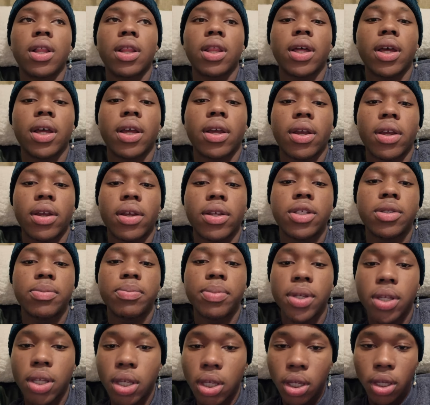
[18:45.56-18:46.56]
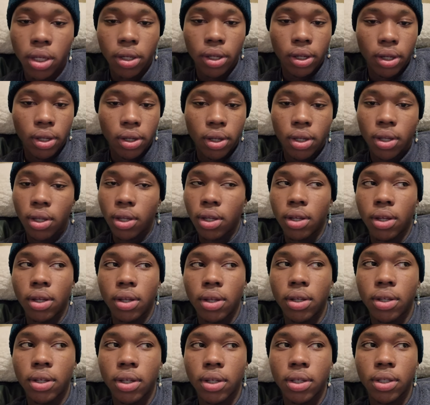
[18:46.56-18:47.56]
I like speaking.
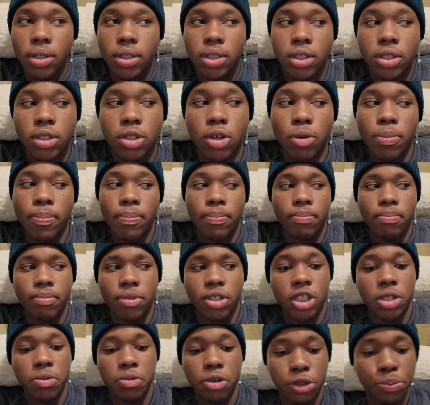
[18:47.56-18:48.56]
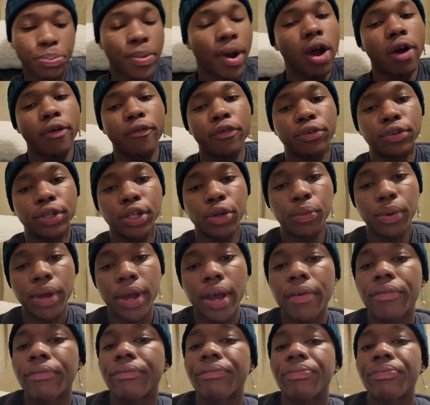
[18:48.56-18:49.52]
So it's the most powerful thing we have.